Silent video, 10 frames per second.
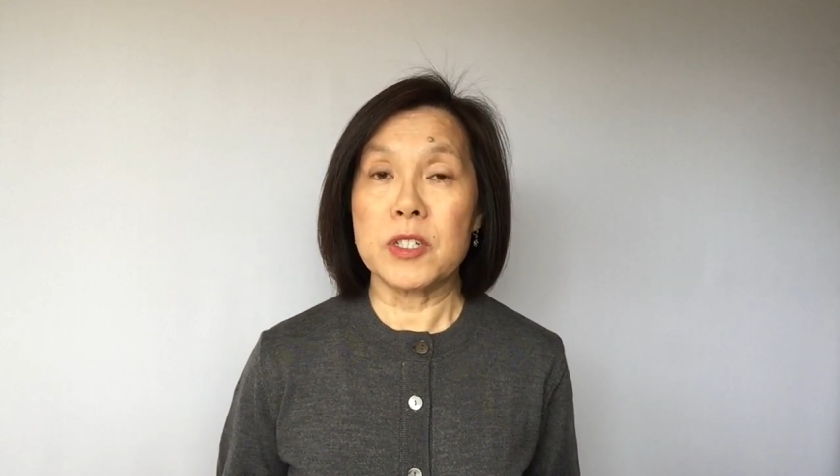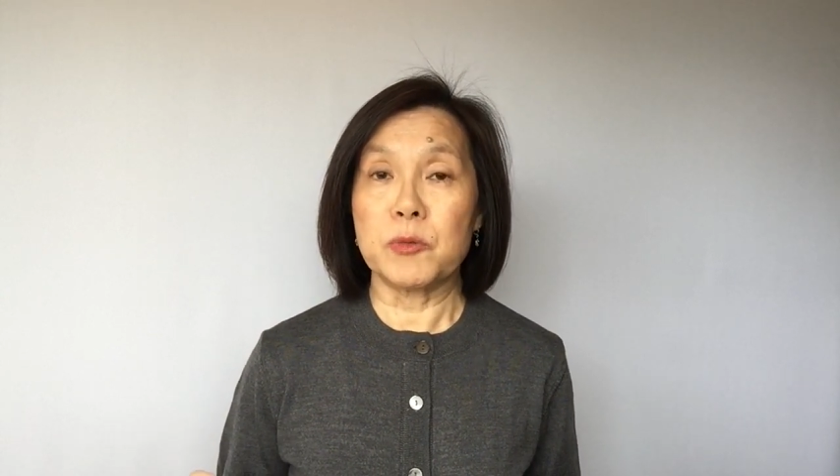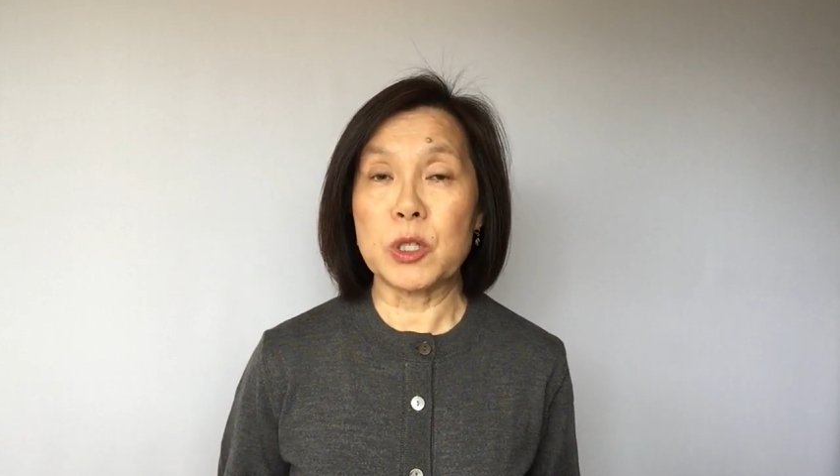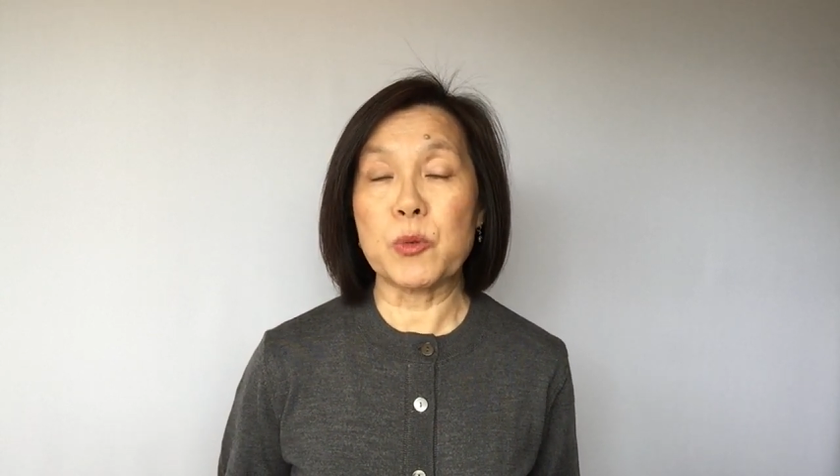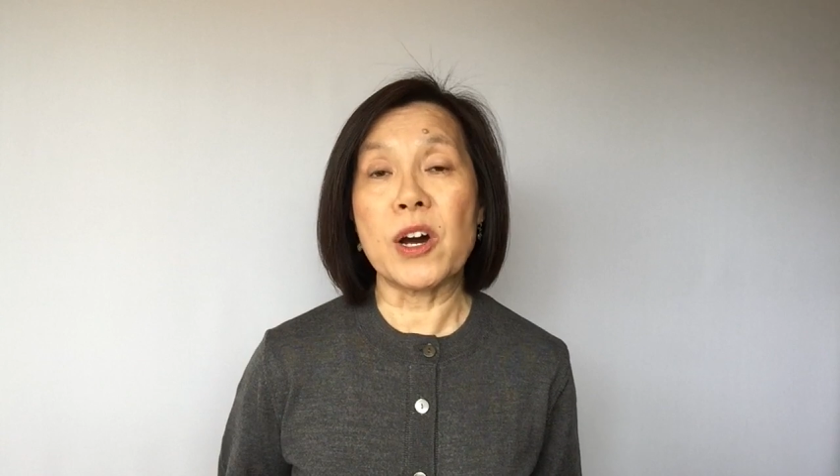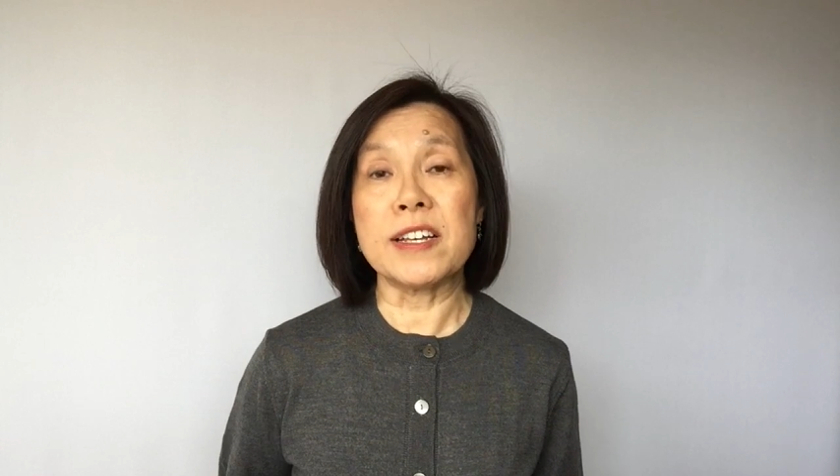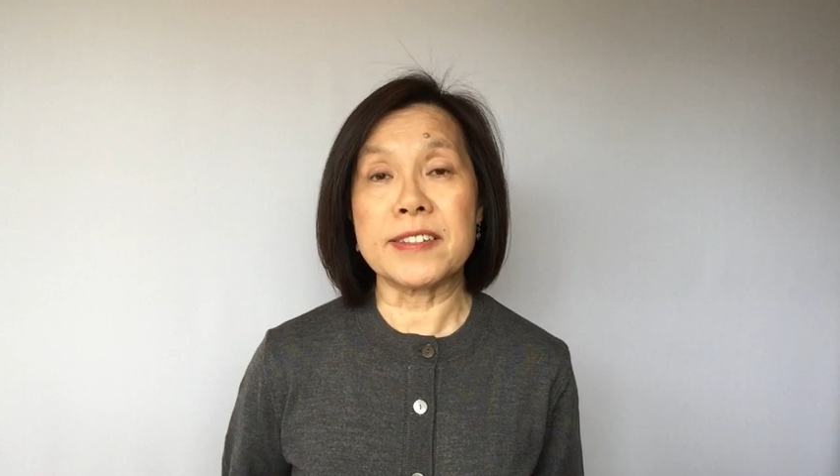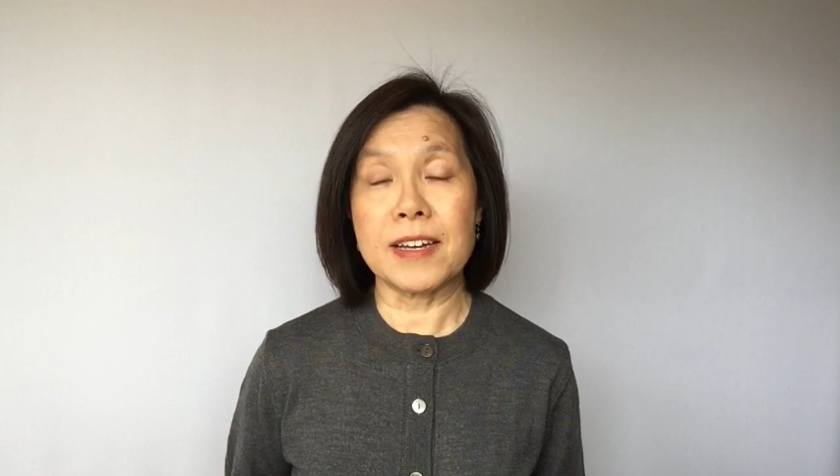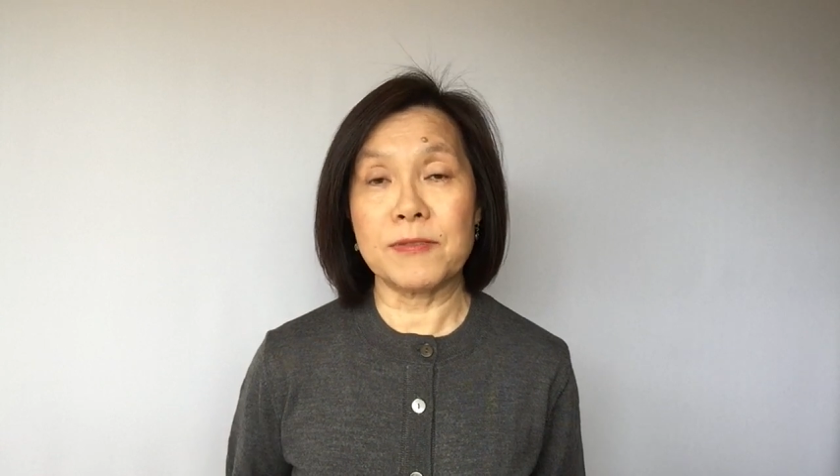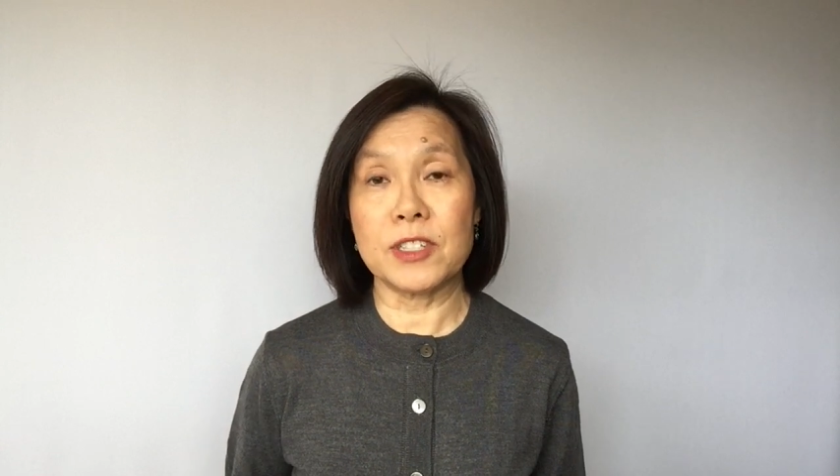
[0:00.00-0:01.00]
requires
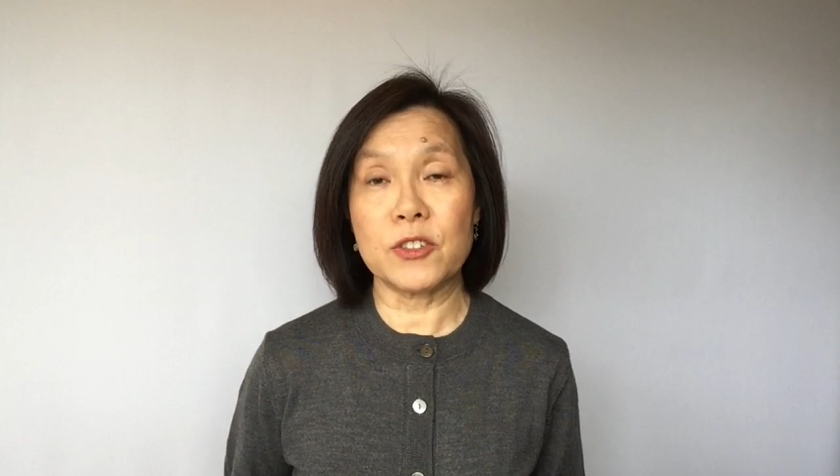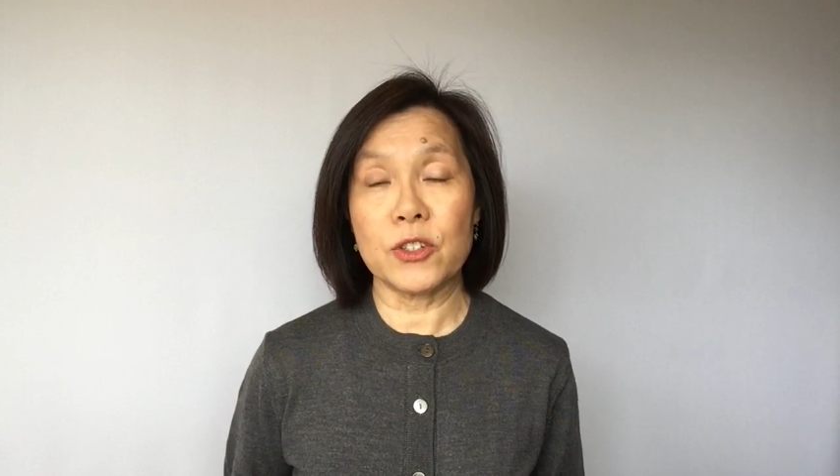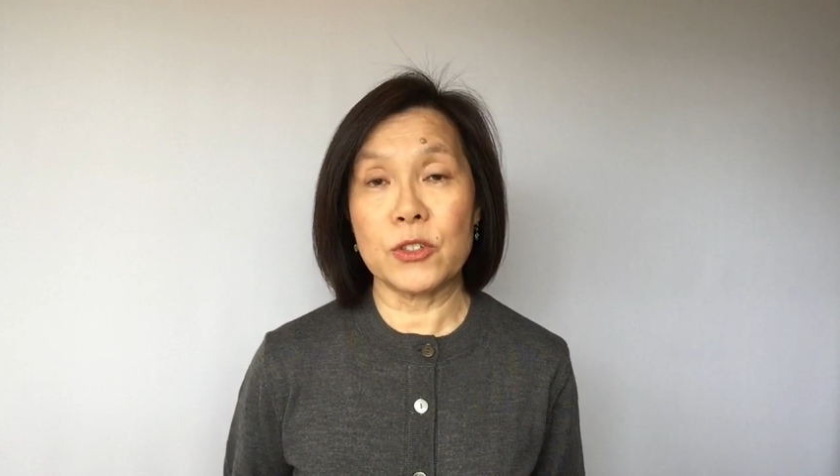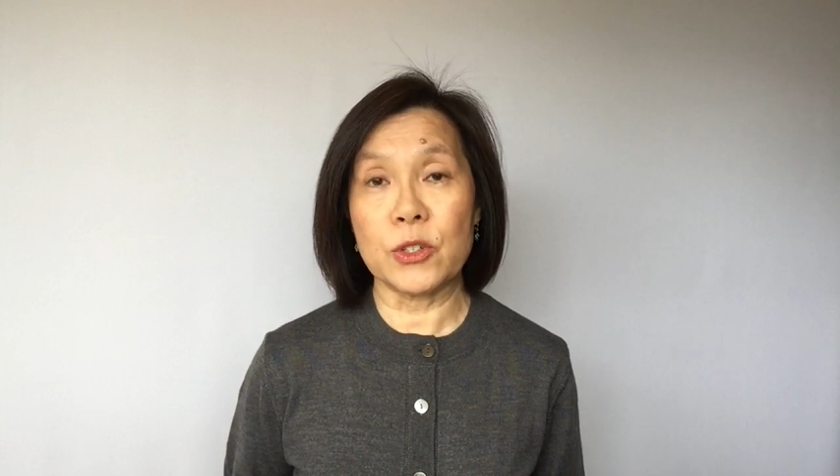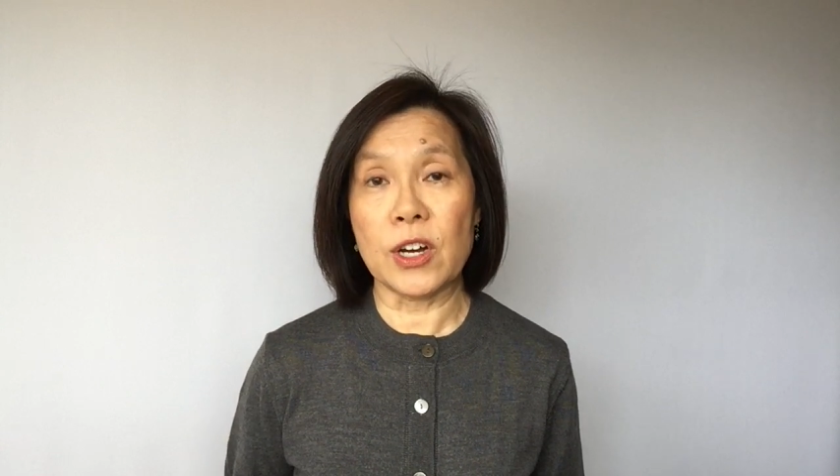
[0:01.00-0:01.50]
effort to